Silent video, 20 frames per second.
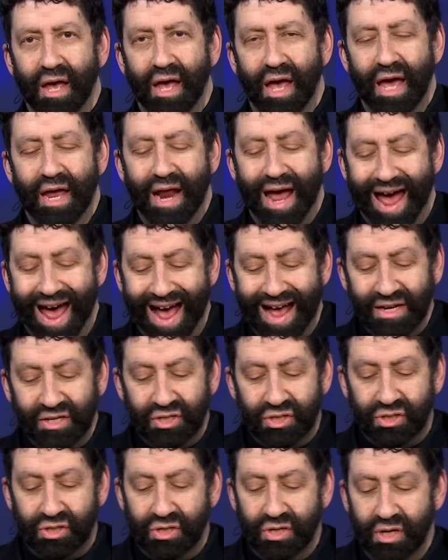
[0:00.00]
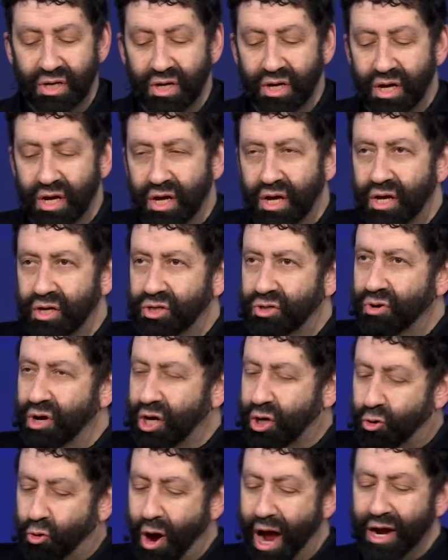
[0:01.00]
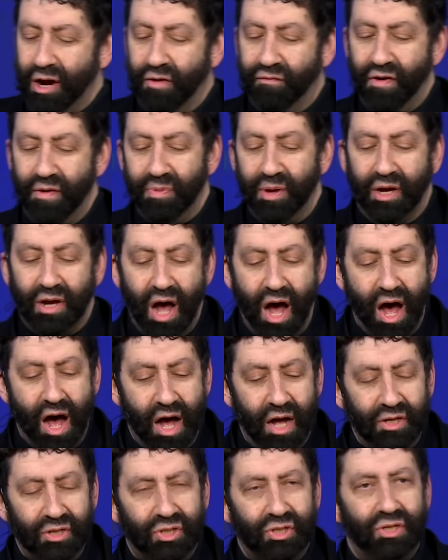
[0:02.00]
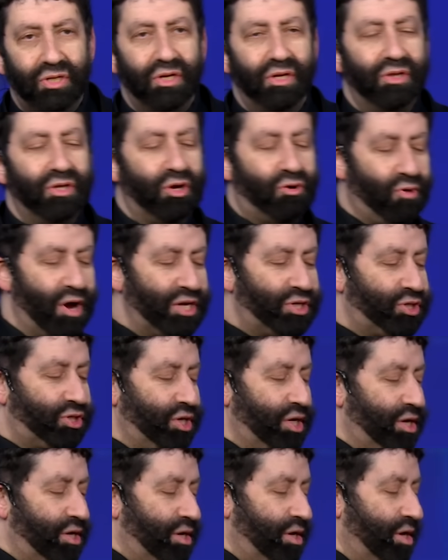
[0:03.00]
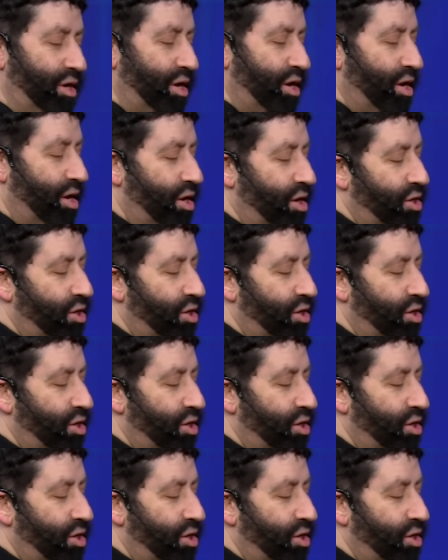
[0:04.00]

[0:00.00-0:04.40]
and asked to inquire from the gods the question